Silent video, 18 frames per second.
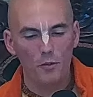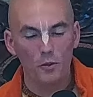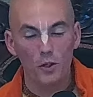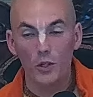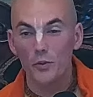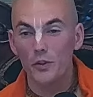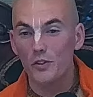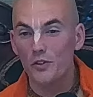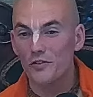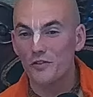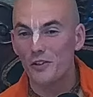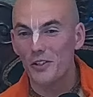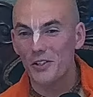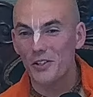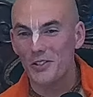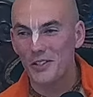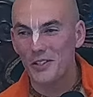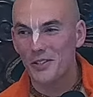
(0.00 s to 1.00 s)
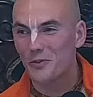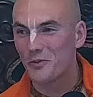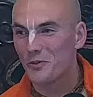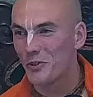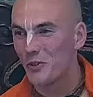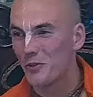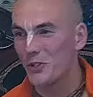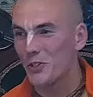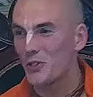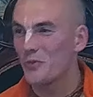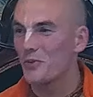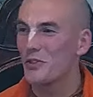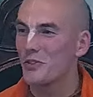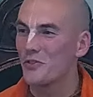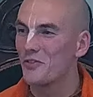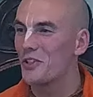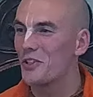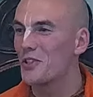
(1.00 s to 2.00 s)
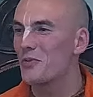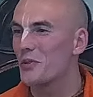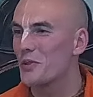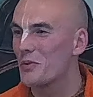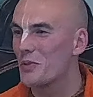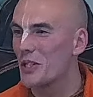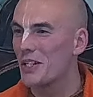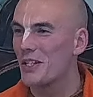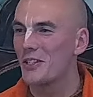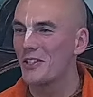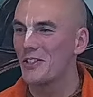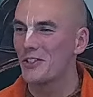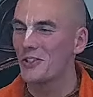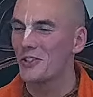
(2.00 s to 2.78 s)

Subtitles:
what do we do first? What should we do first when we